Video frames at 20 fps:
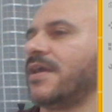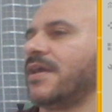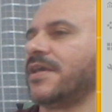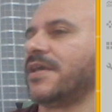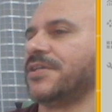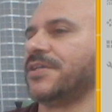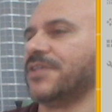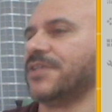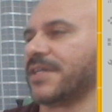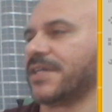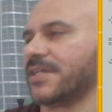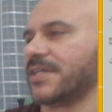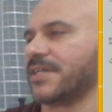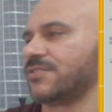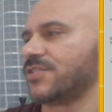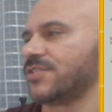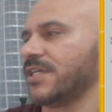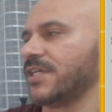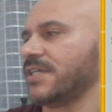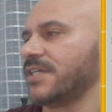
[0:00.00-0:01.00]
Here I can
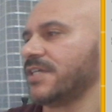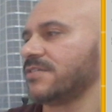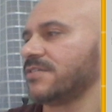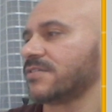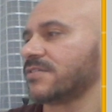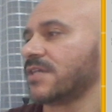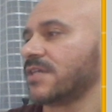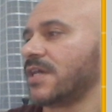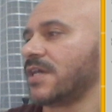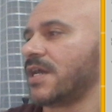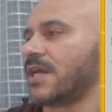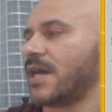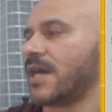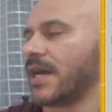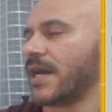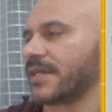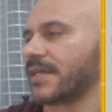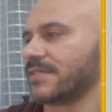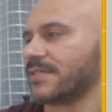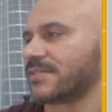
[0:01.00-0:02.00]
change,
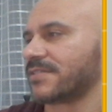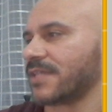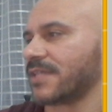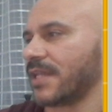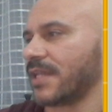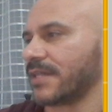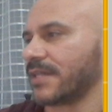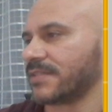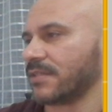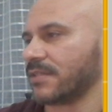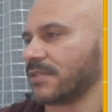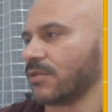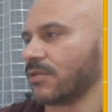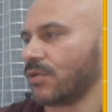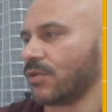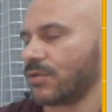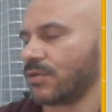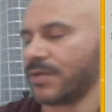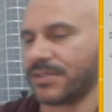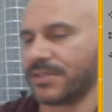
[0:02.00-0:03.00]
can select the
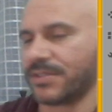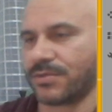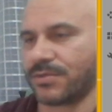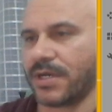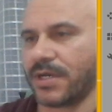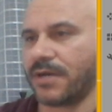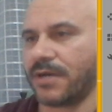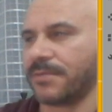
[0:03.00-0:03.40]
logo as well.